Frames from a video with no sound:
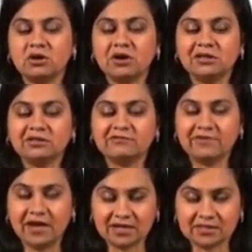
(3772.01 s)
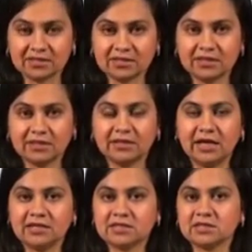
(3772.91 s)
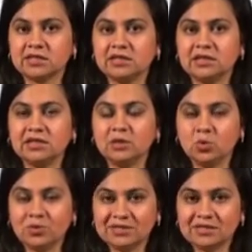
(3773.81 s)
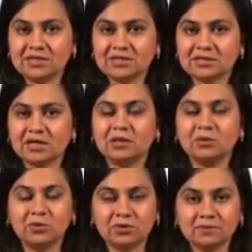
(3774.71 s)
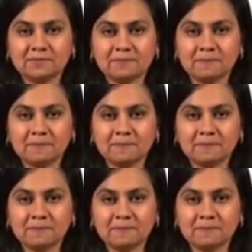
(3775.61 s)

on the fact that linguistics alone